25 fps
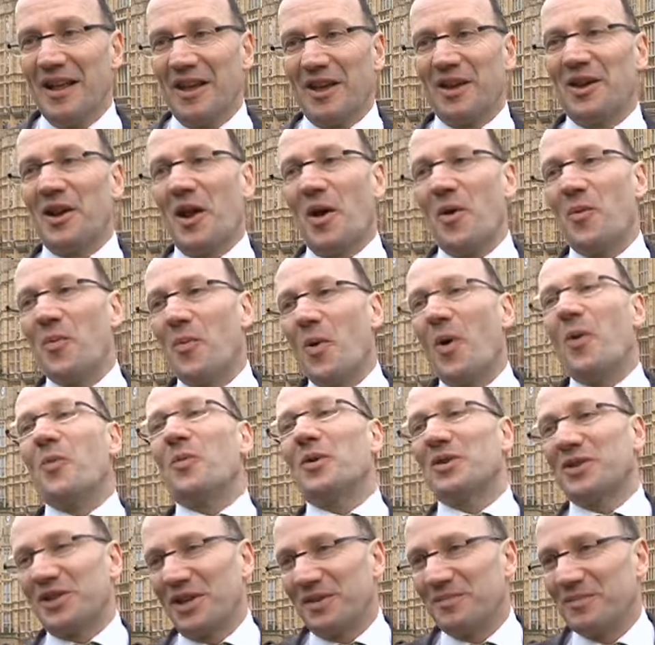you know, what
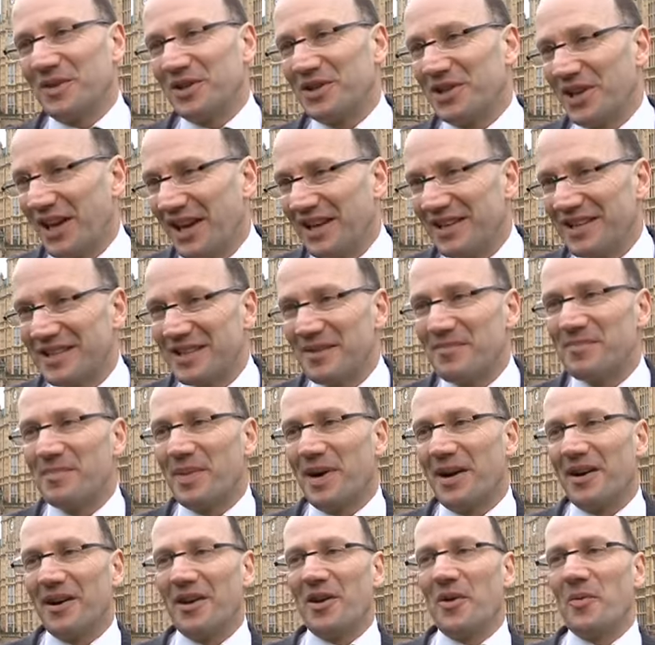washing machine to
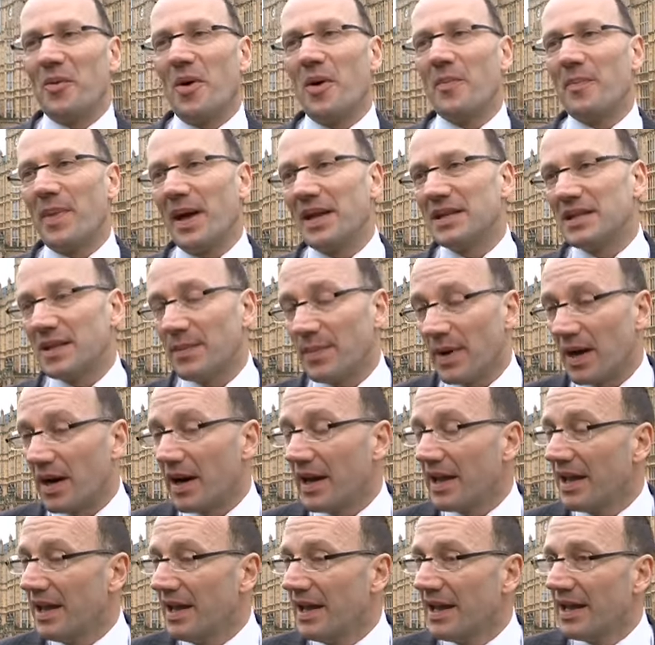buy or what bed to
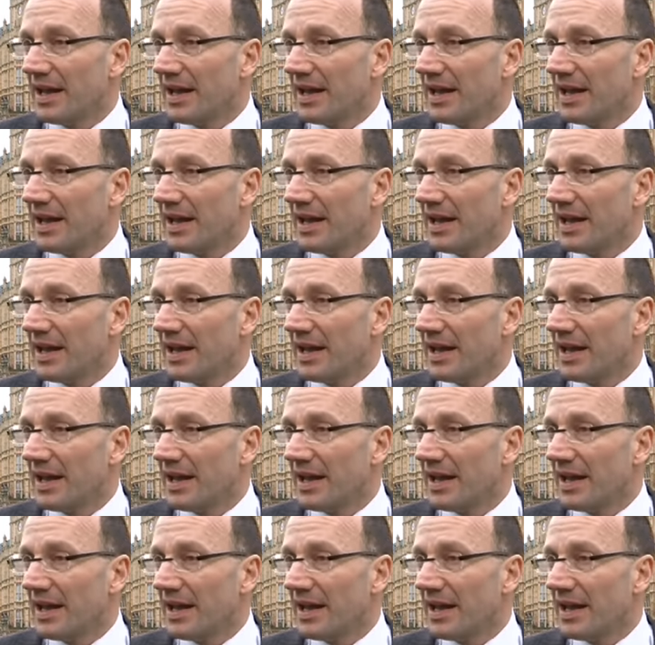buy.